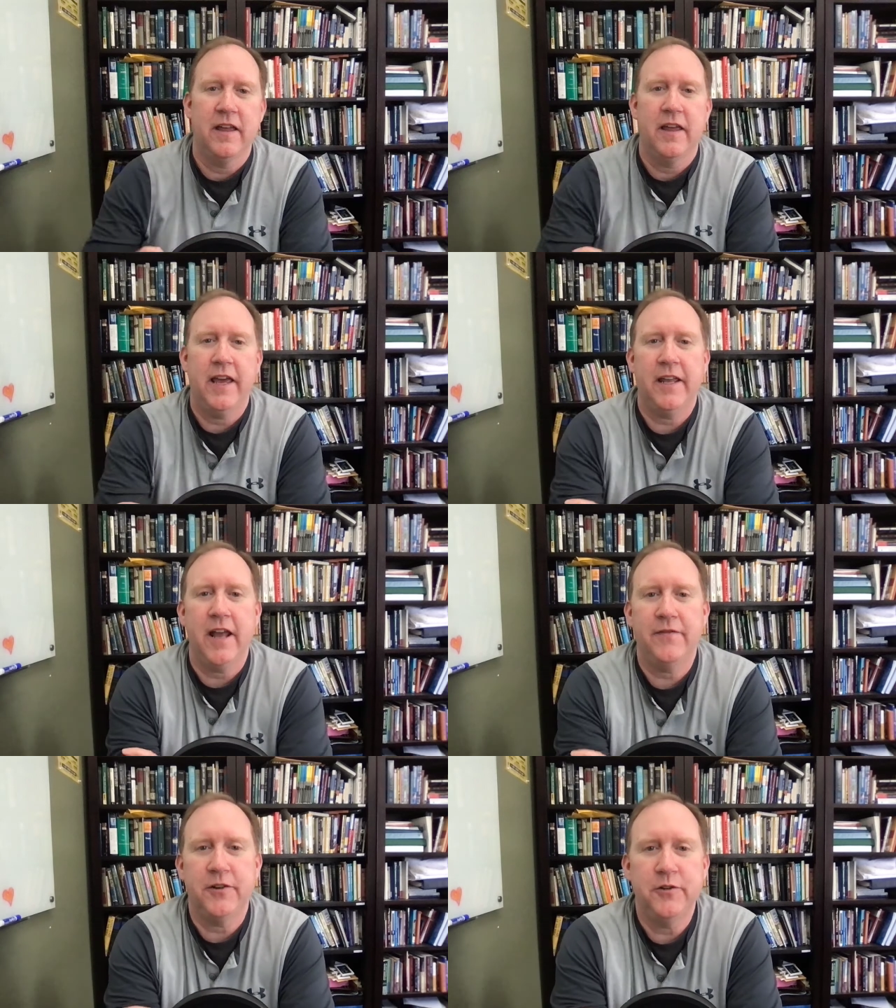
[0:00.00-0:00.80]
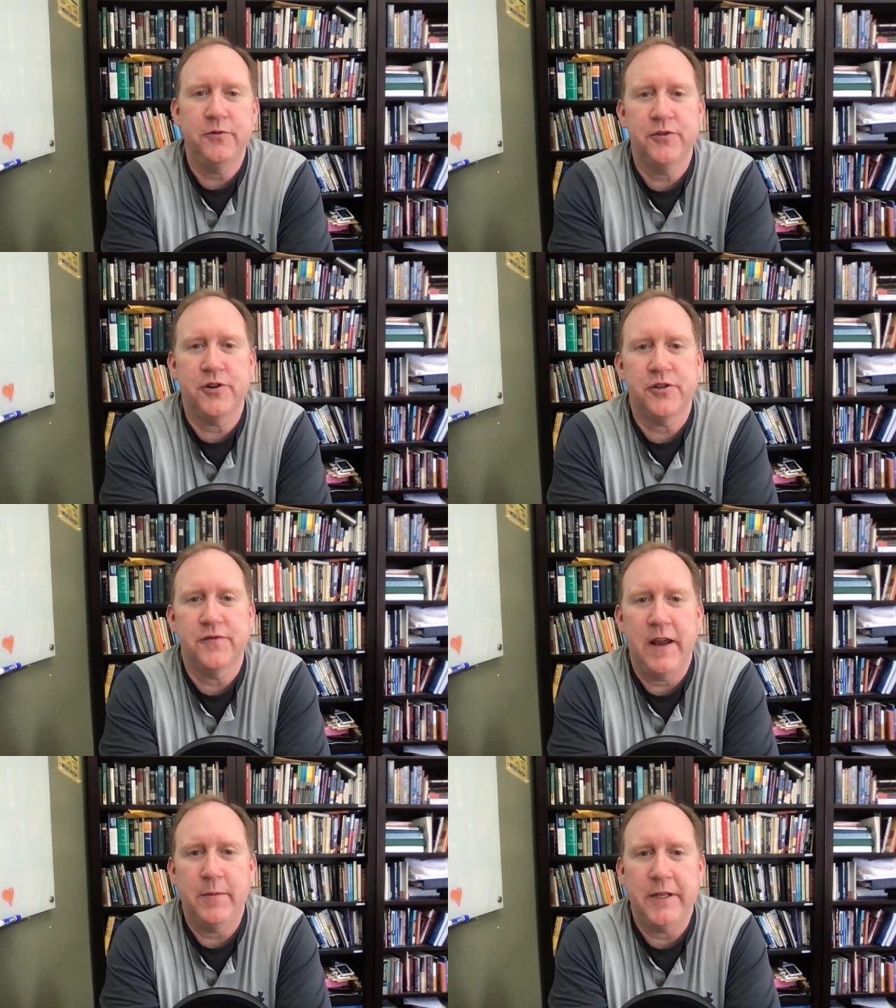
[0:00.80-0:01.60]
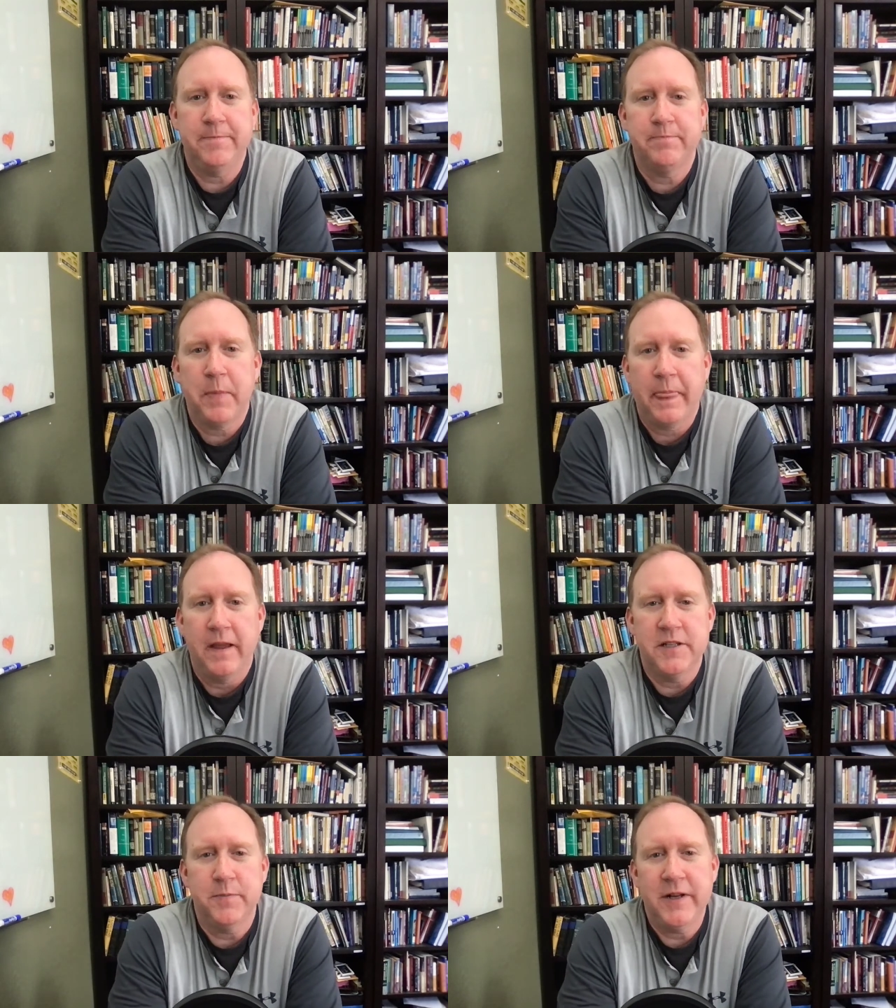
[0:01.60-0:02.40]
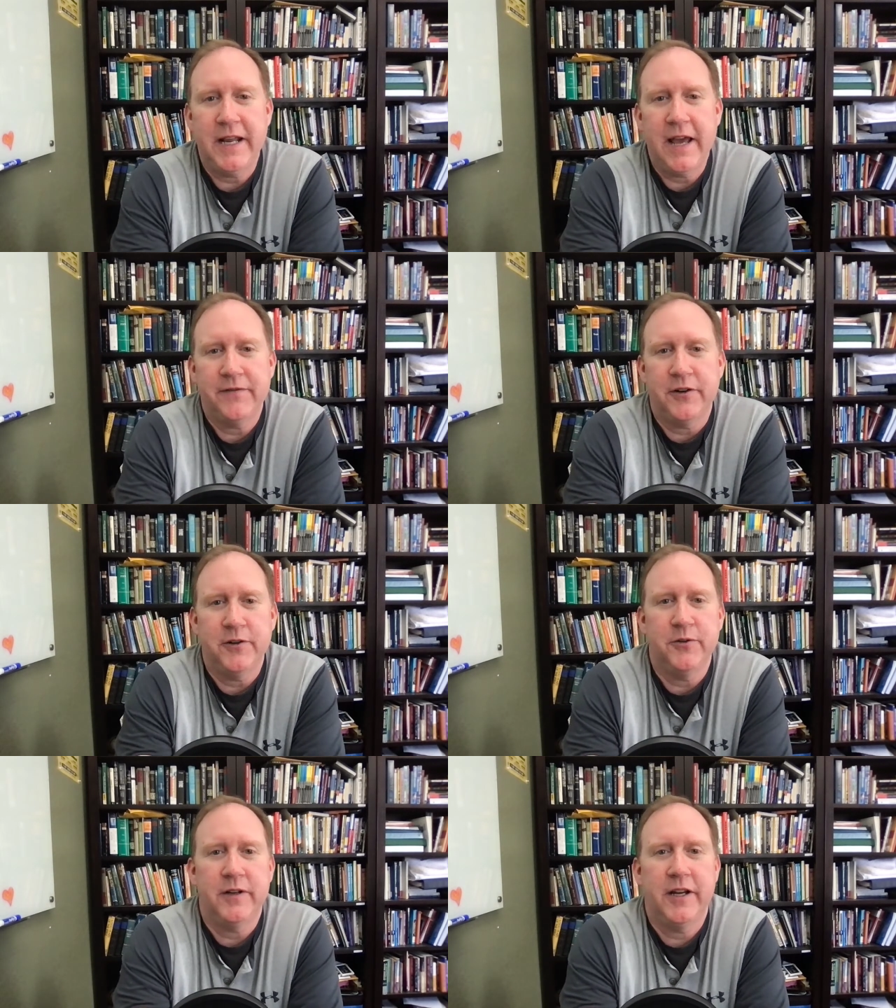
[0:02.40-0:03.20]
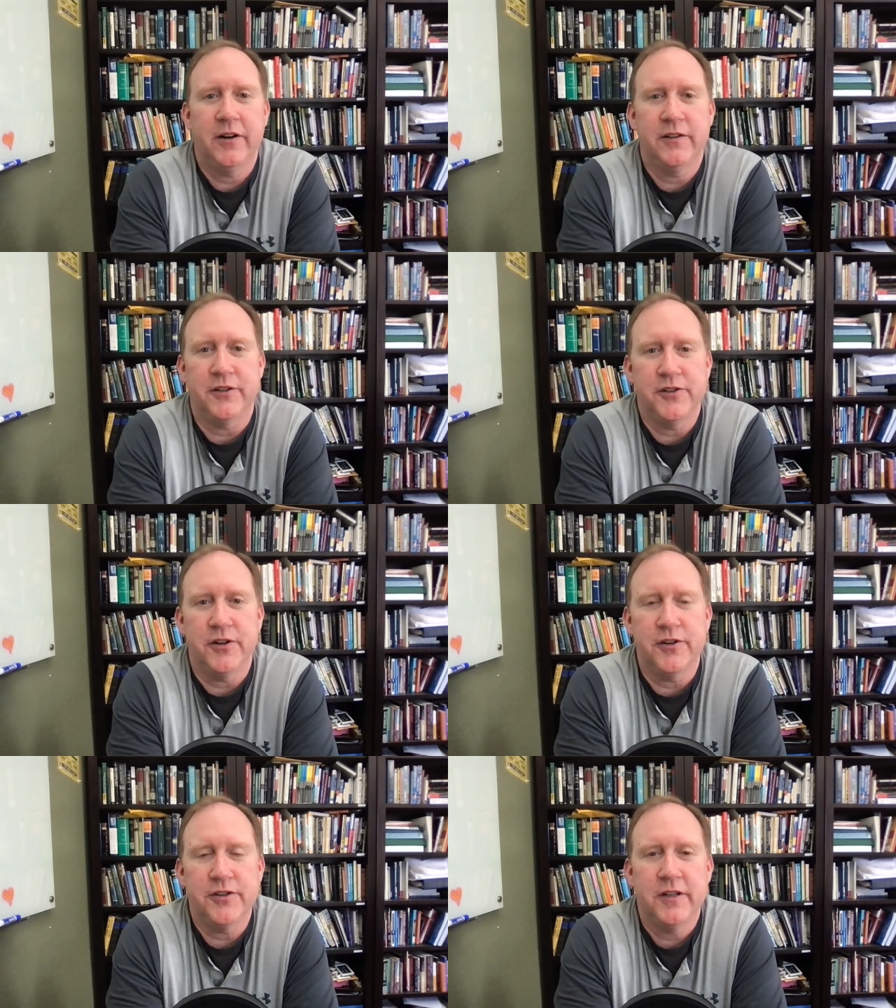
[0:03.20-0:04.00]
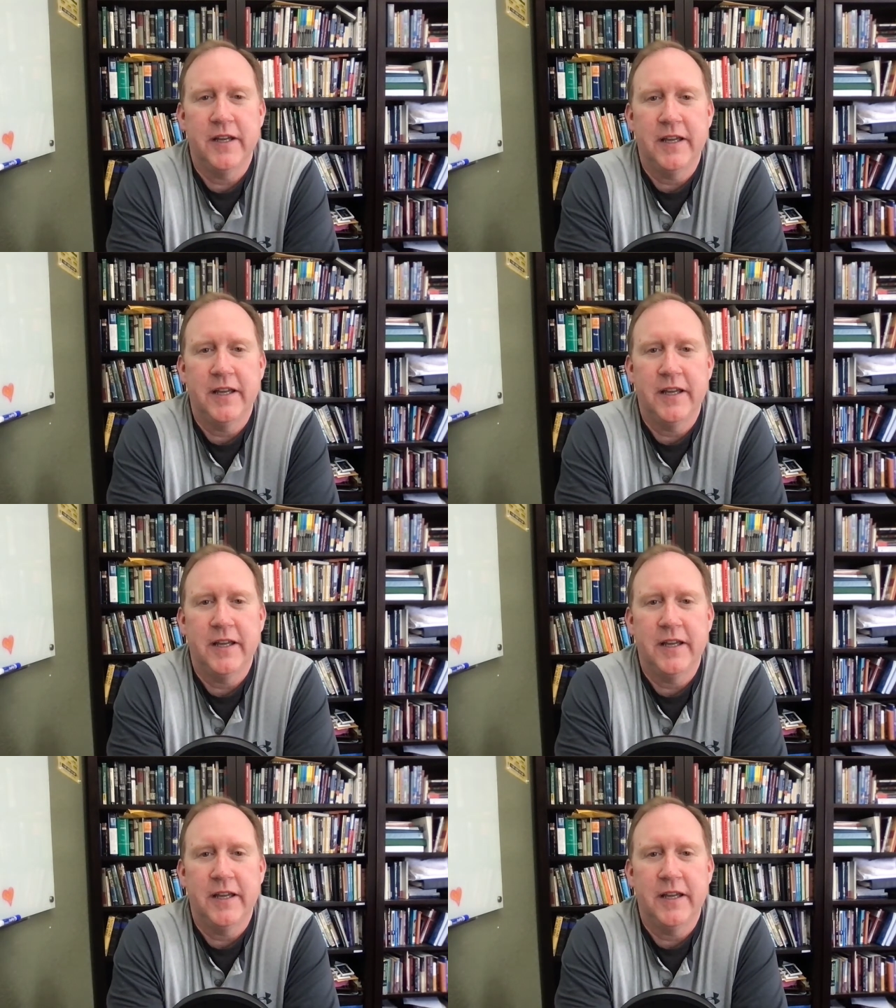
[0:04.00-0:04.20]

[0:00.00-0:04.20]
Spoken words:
Hey, good afternoon, church family. It's Monday afternoon here at the church,